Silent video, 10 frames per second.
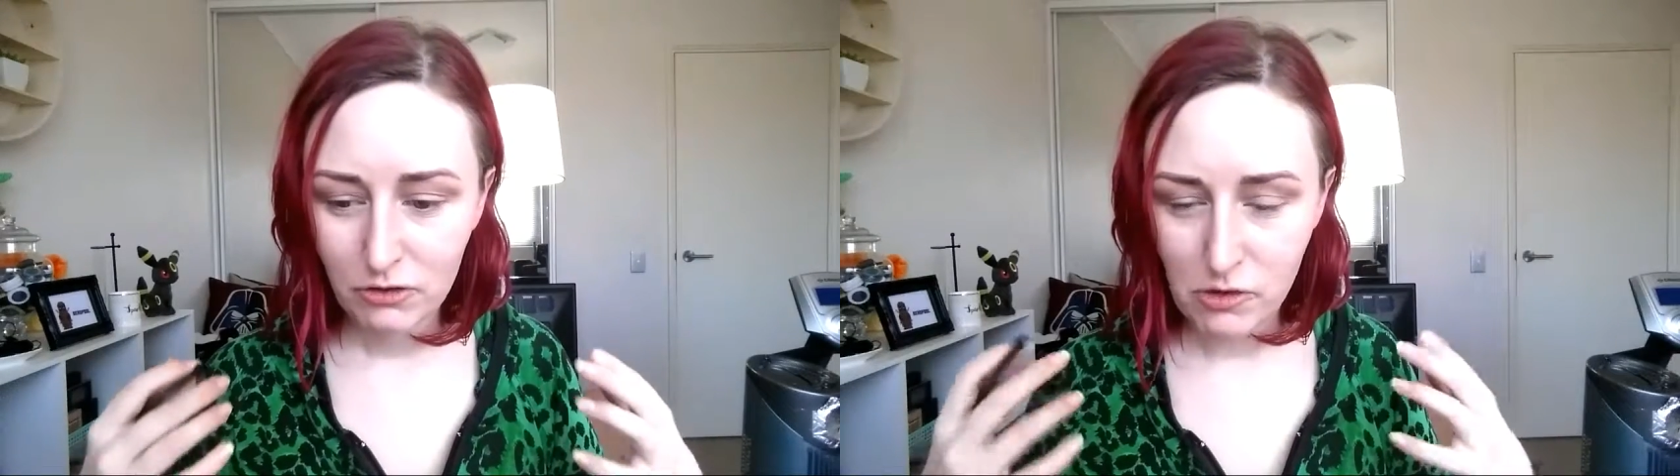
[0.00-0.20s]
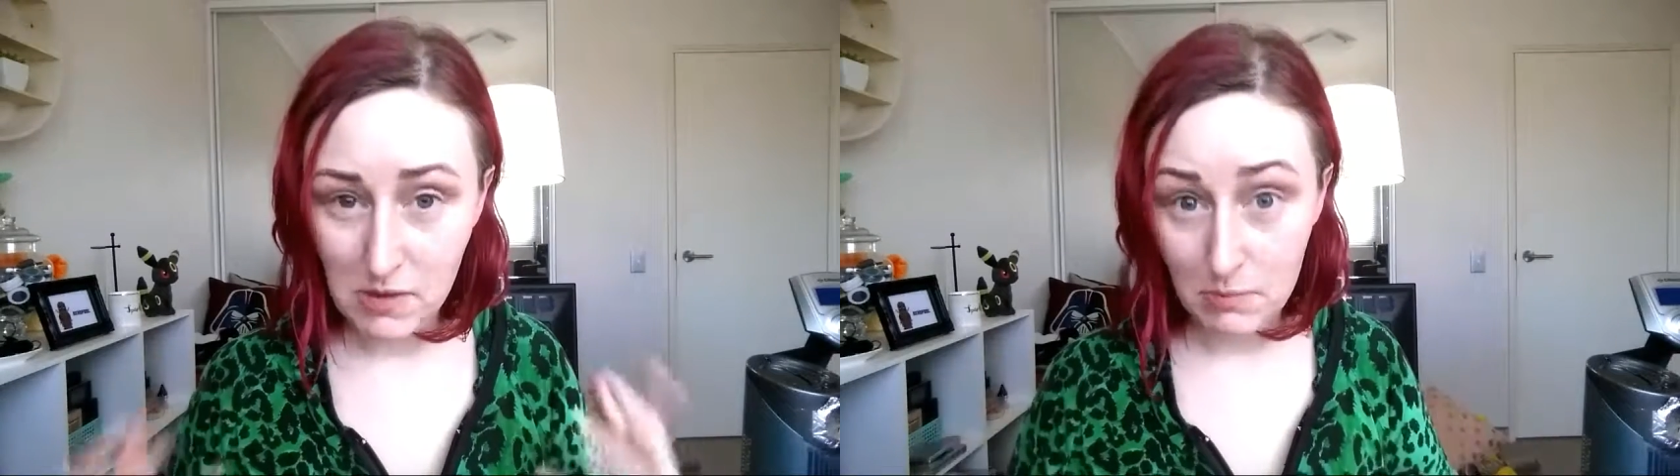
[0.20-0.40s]

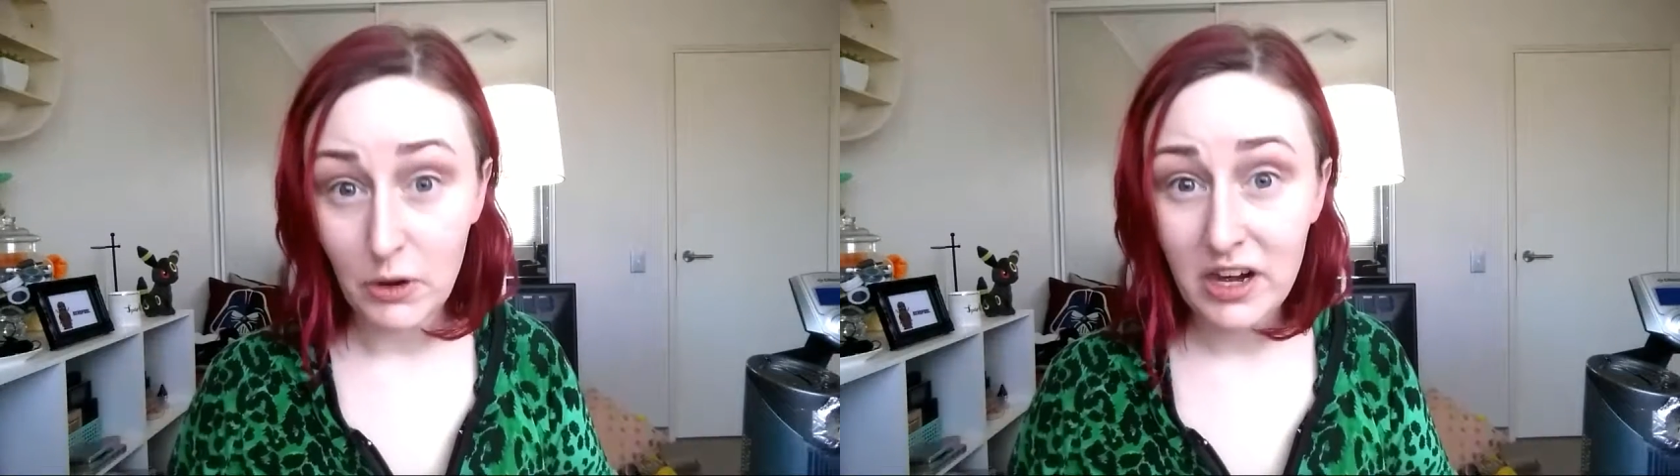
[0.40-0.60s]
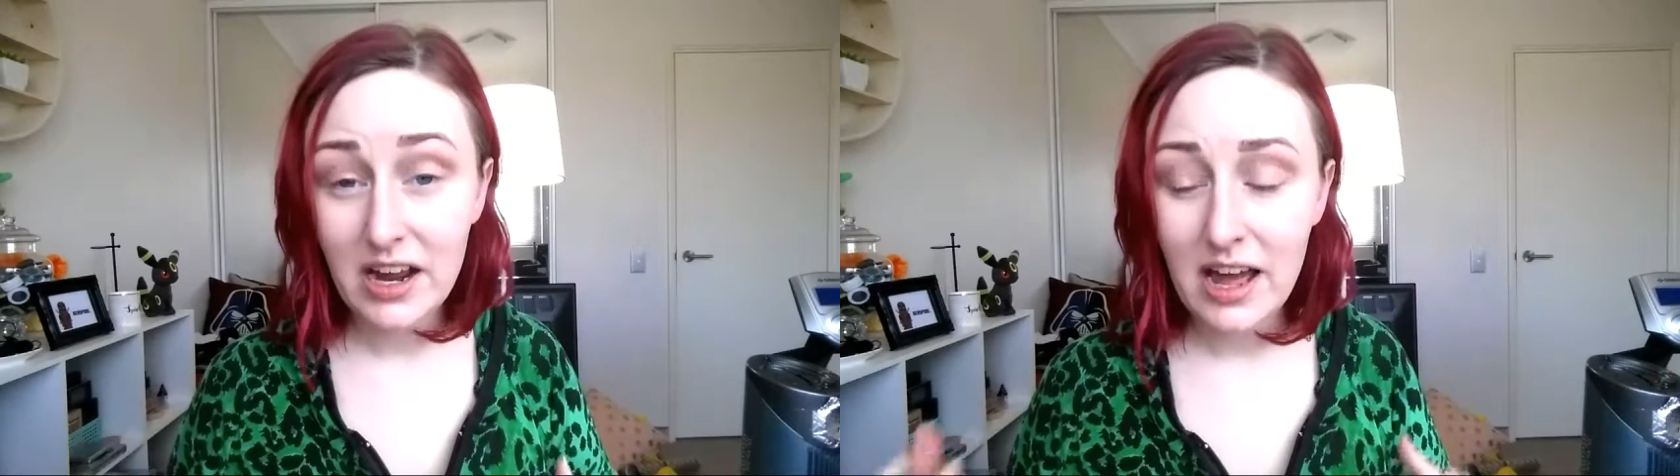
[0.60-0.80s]
for my
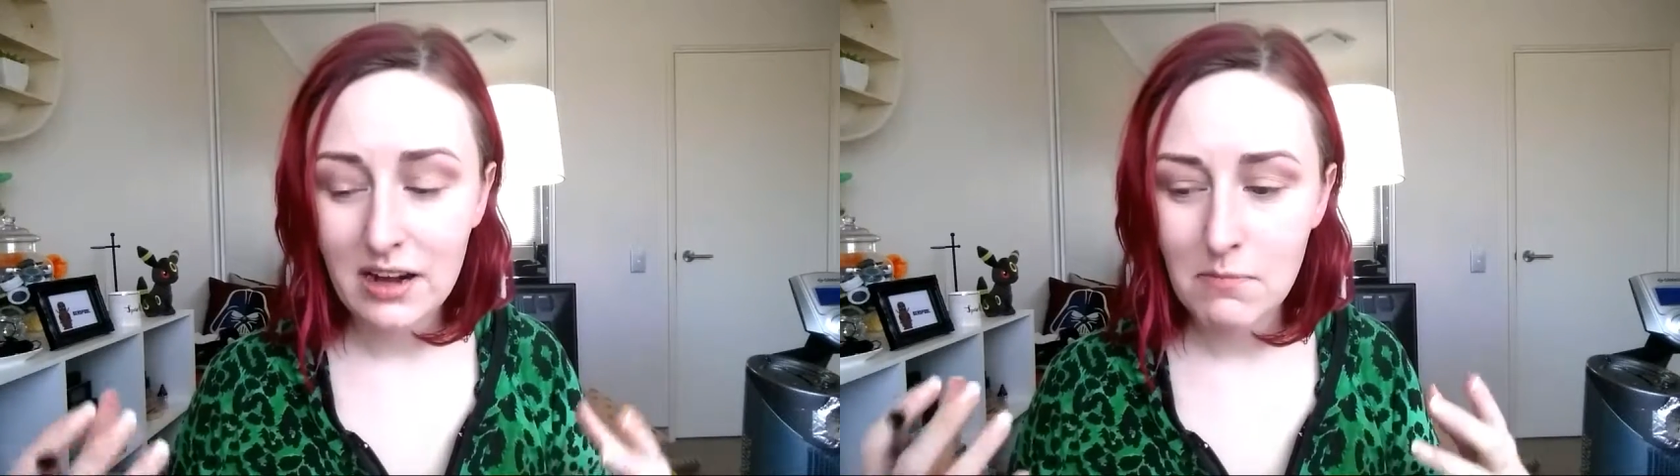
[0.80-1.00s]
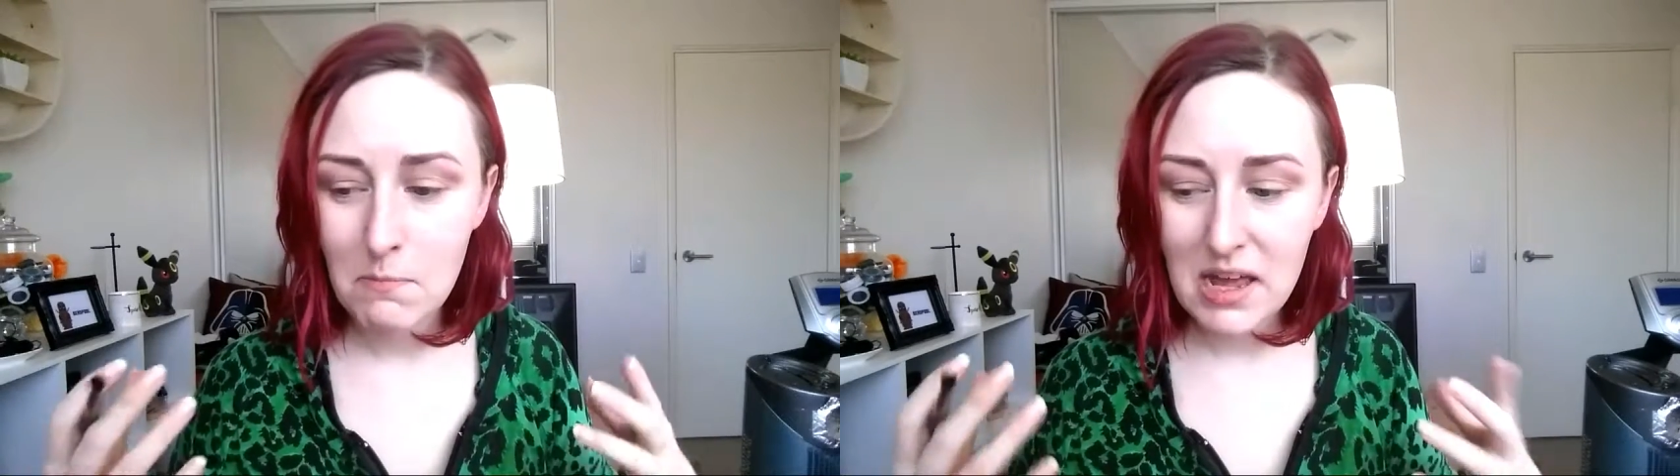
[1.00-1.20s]
body
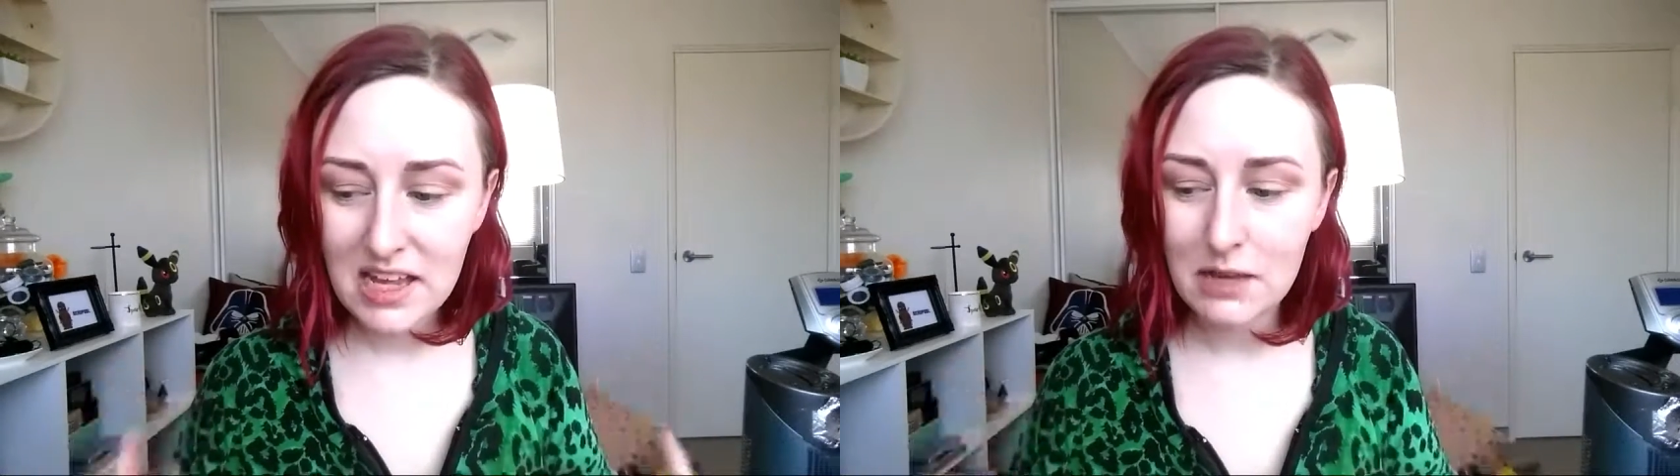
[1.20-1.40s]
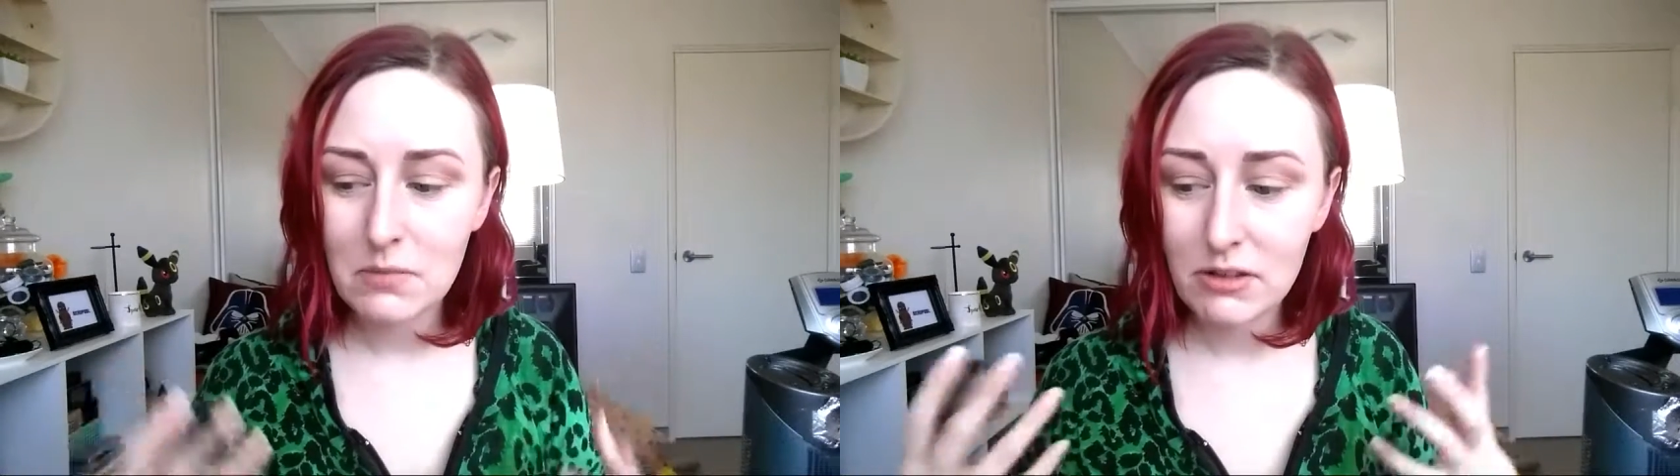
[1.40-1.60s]
and making